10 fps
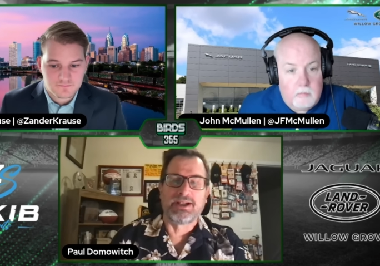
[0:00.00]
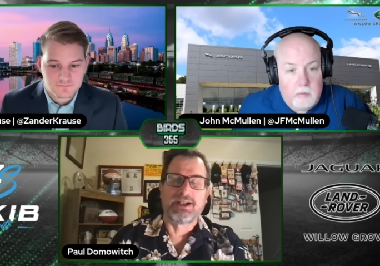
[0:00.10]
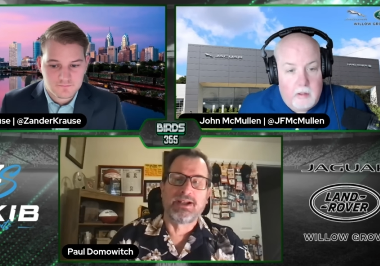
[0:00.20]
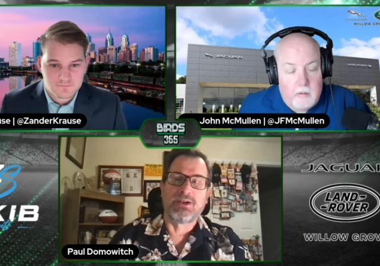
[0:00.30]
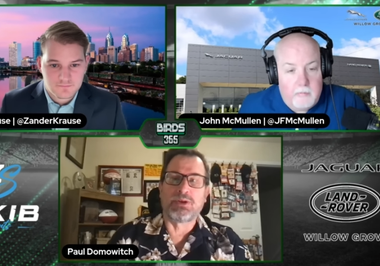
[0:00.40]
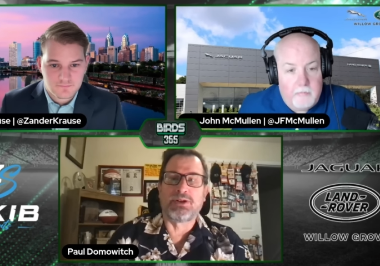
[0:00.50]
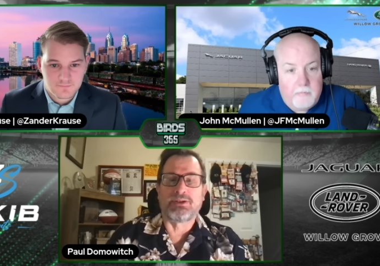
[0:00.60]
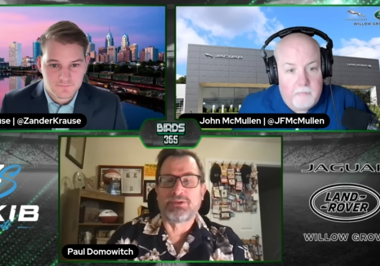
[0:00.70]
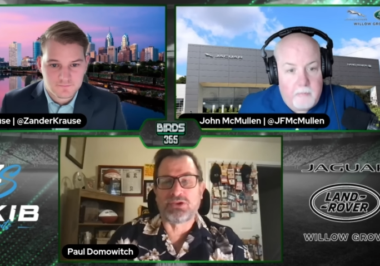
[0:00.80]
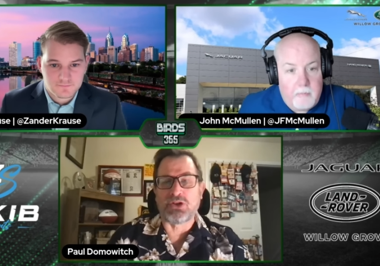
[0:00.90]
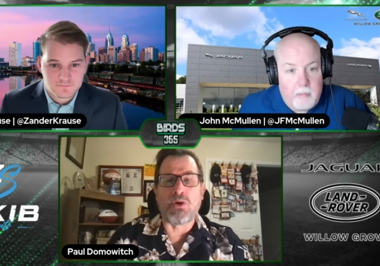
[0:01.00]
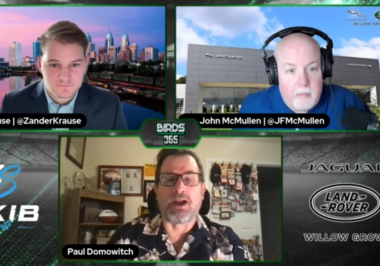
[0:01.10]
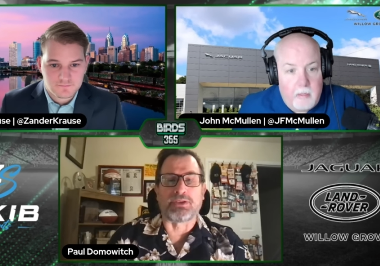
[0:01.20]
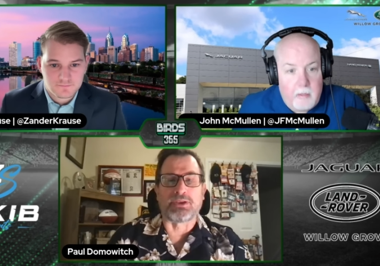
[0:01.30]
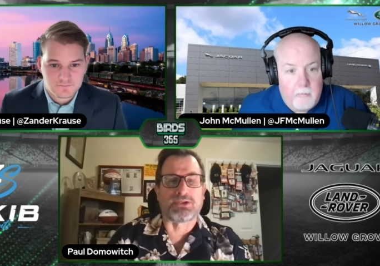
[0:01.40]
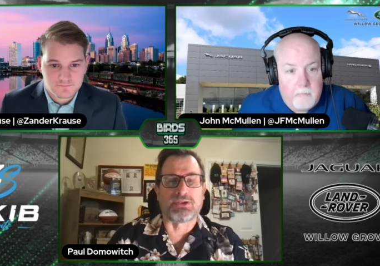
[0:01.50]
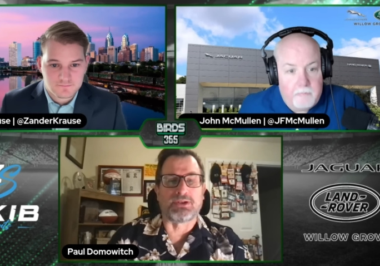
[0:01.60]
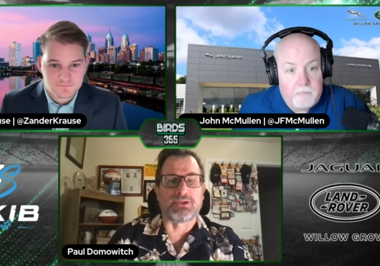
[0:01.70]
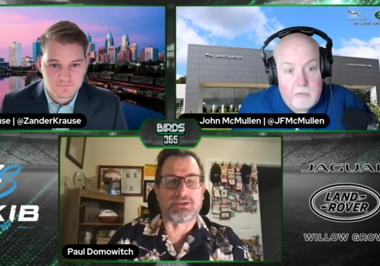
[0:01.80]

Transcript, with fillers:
Speaker 1: Yeah. Well, so what? There's there's